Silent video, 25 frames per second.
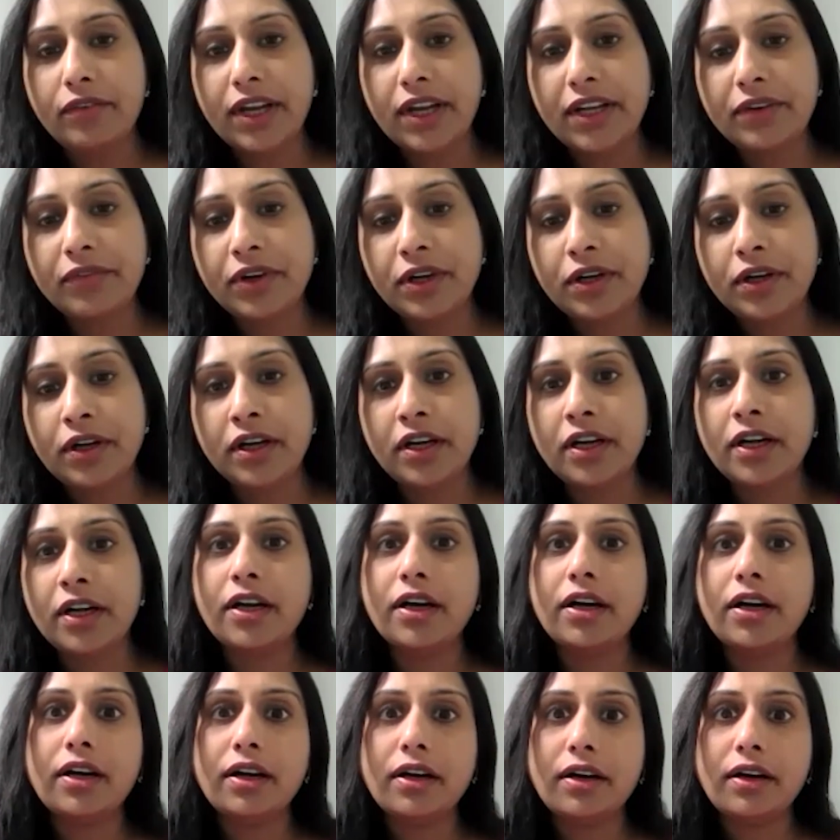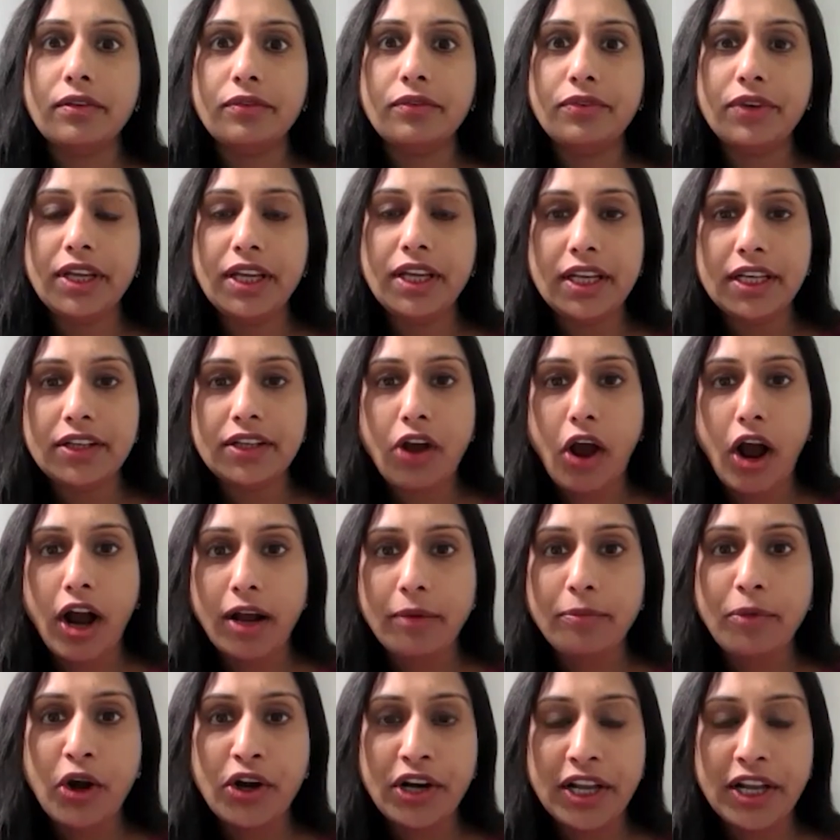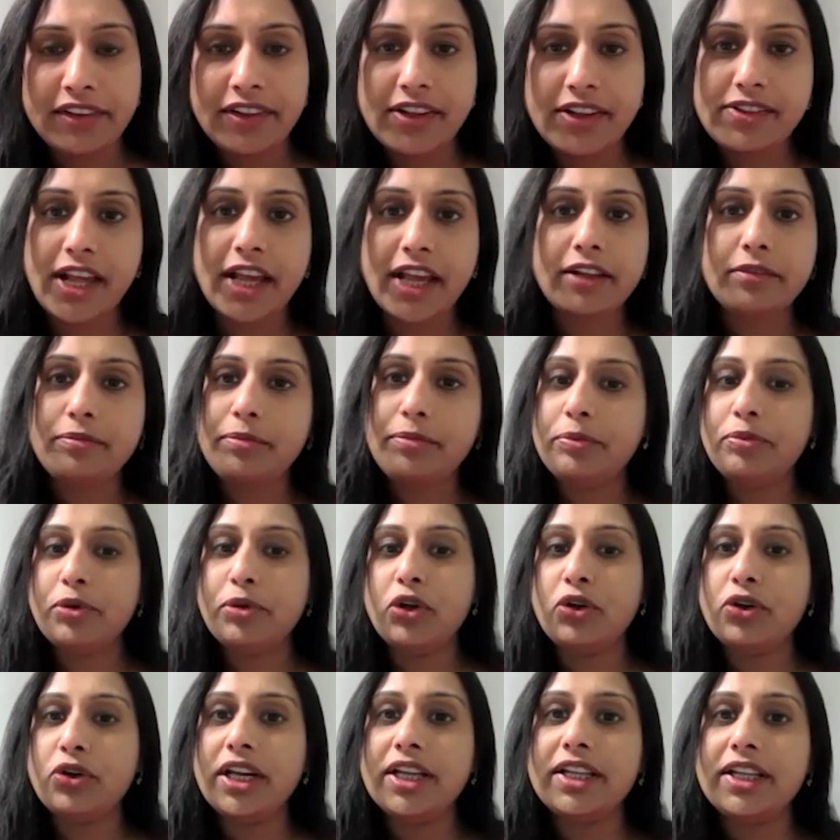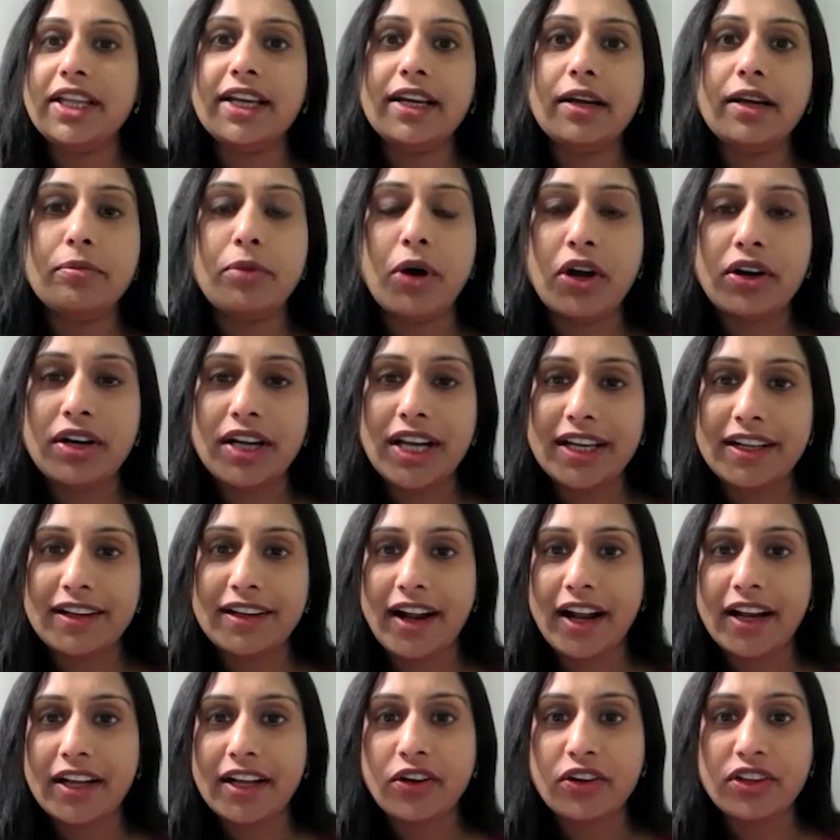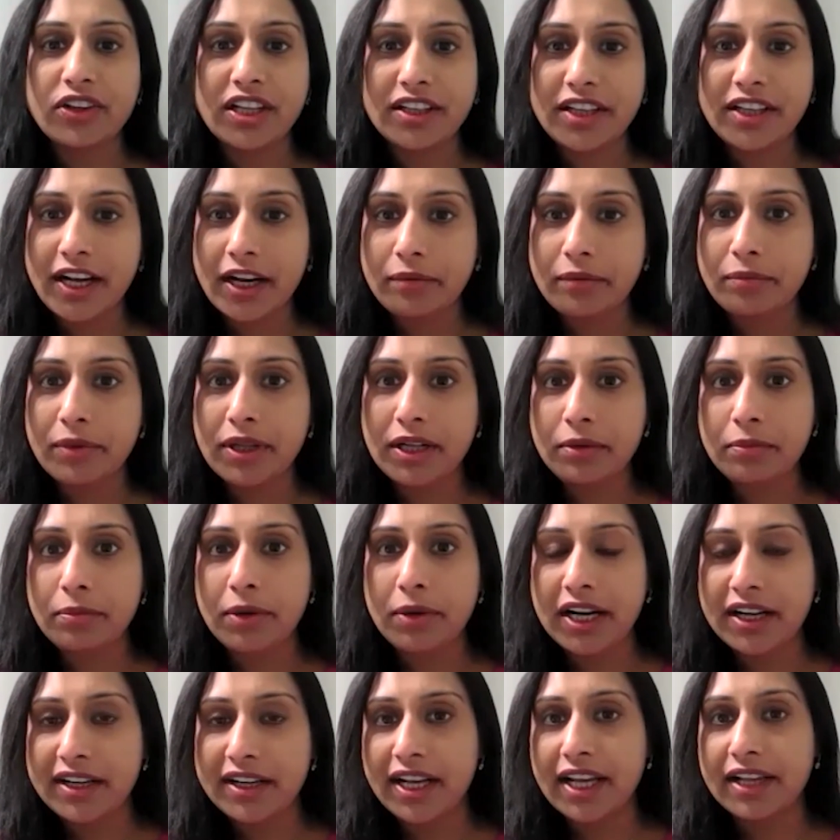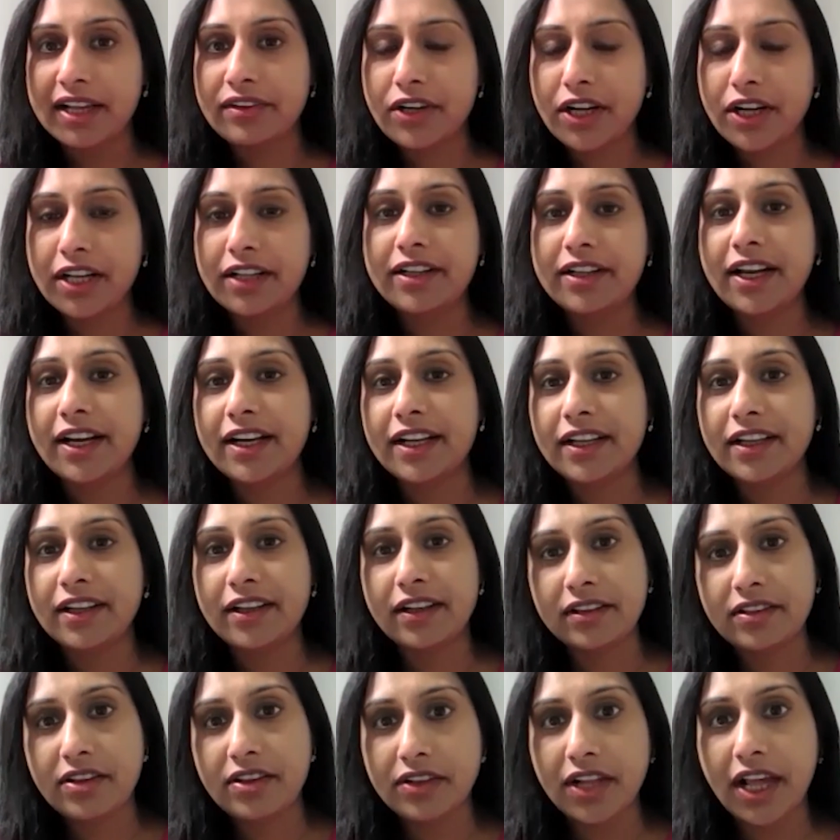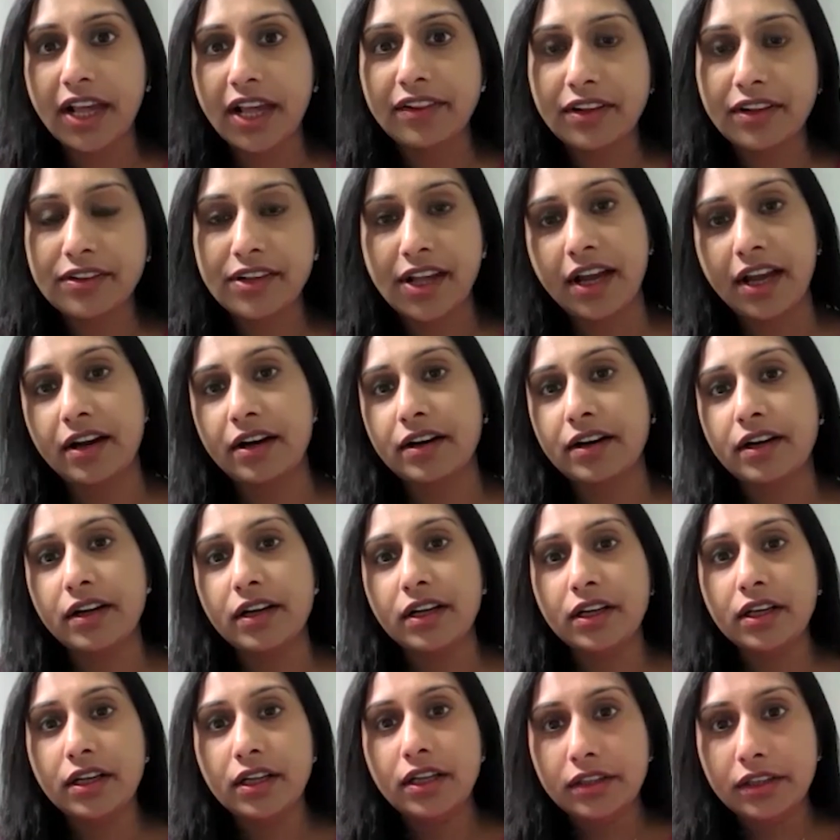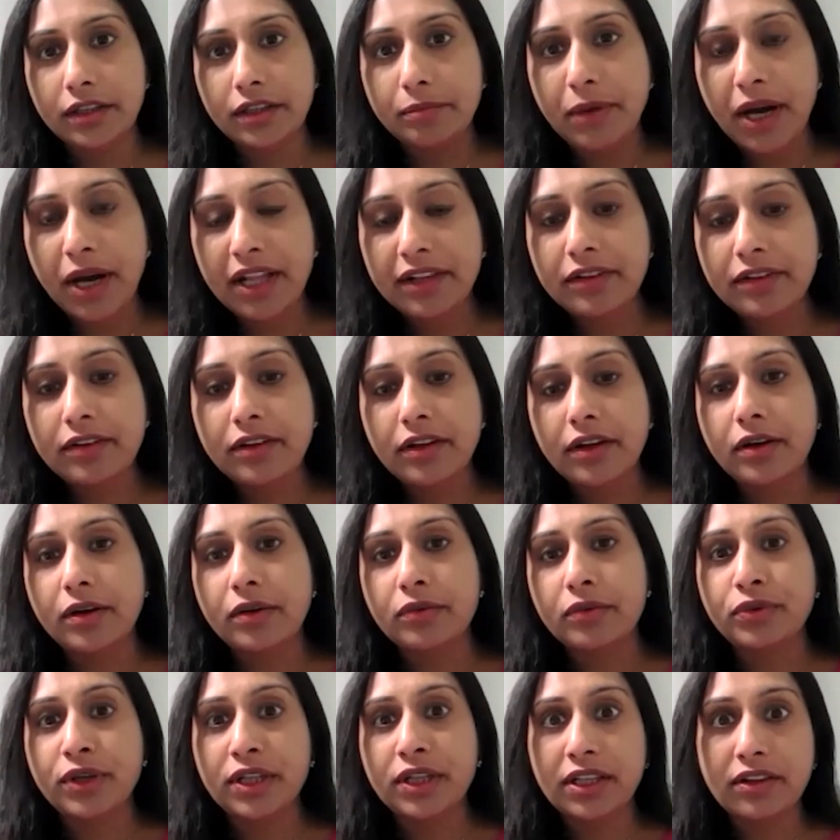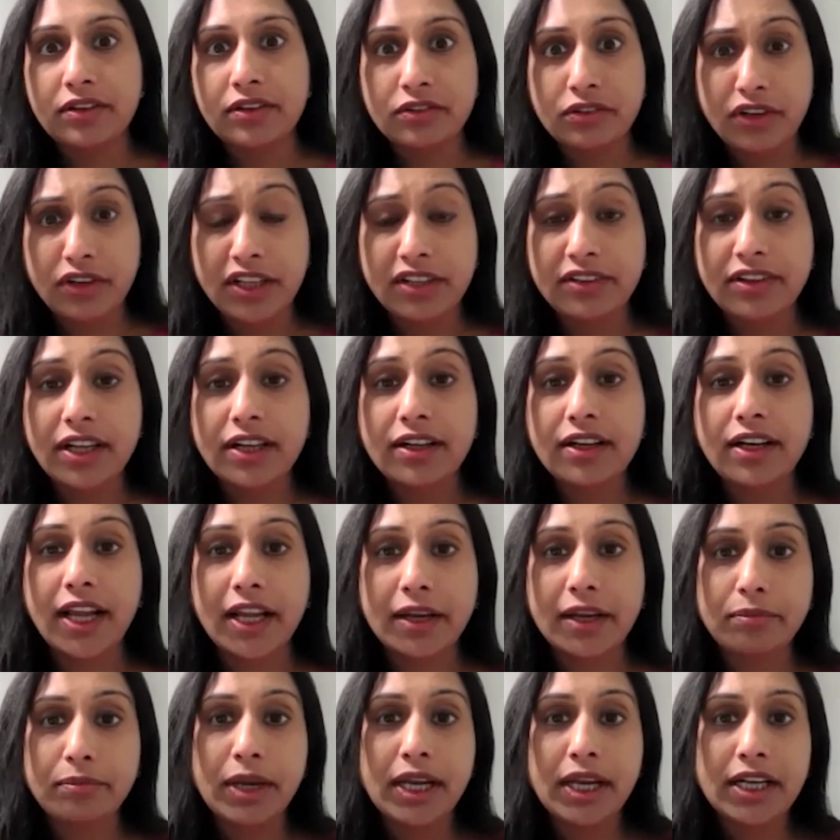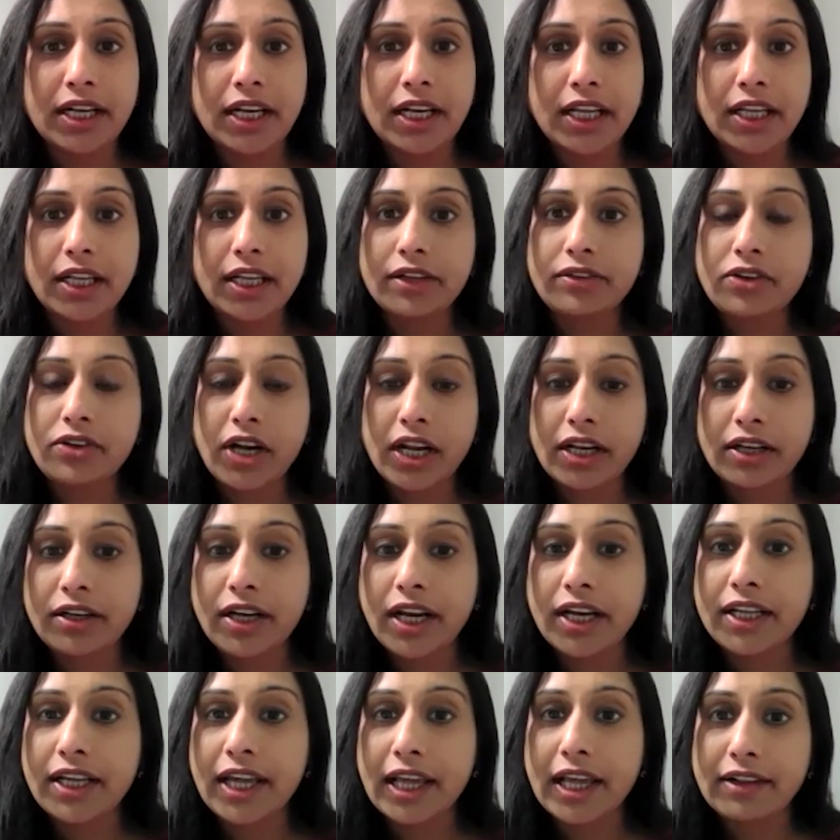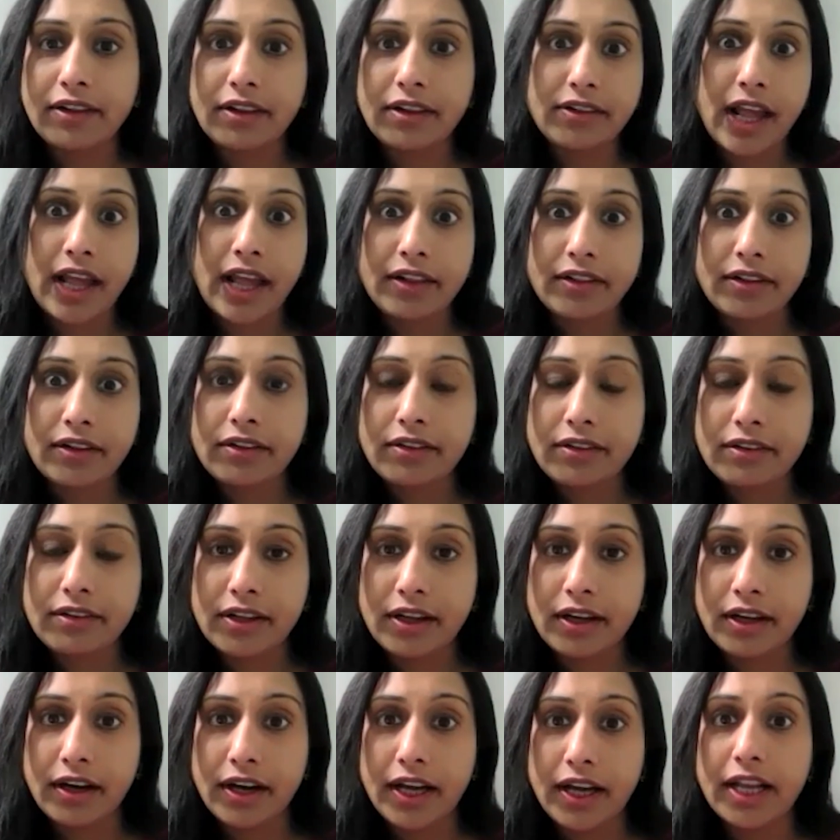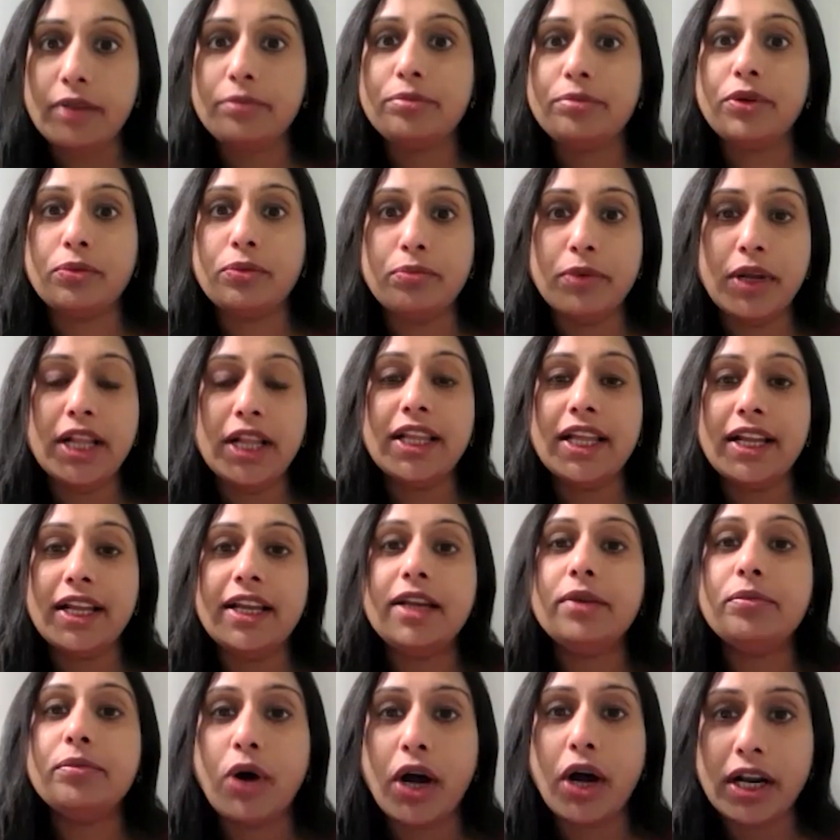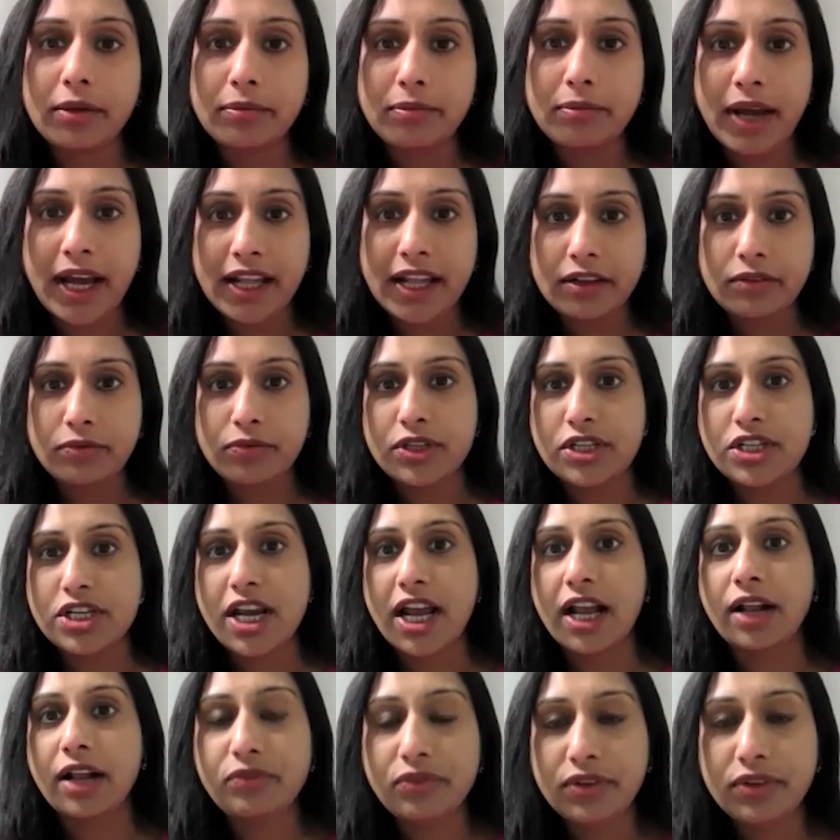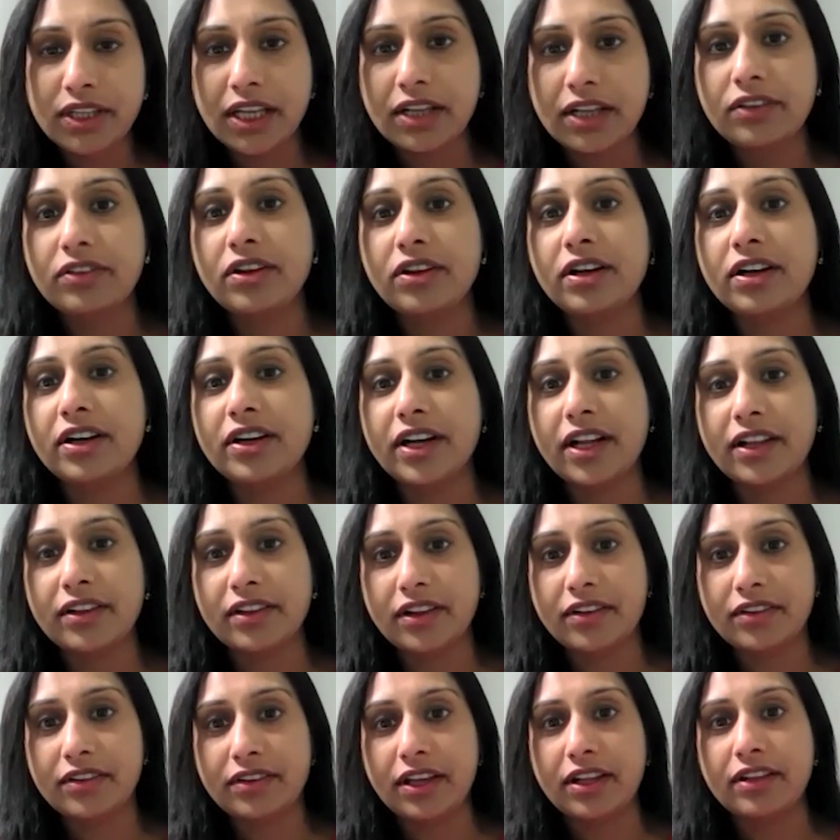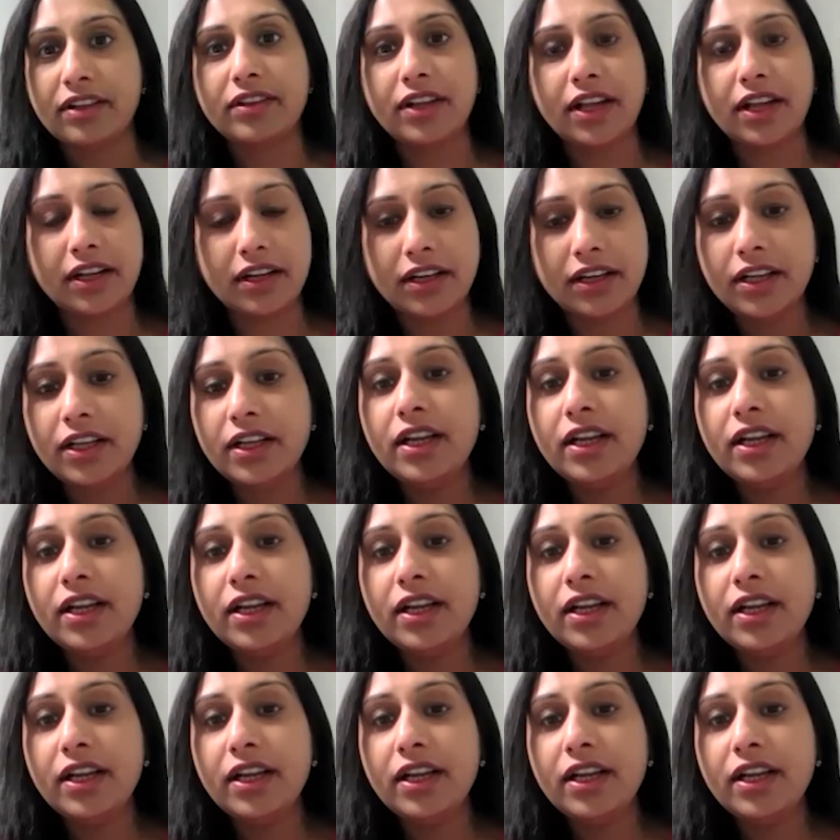Whenever we talk about exercise, people only think about like running on the treadmill, but like strength training exercises are the must for this reason. Like mainly strength training exercises help to build the lean body mass, which help with the insulin resistance. And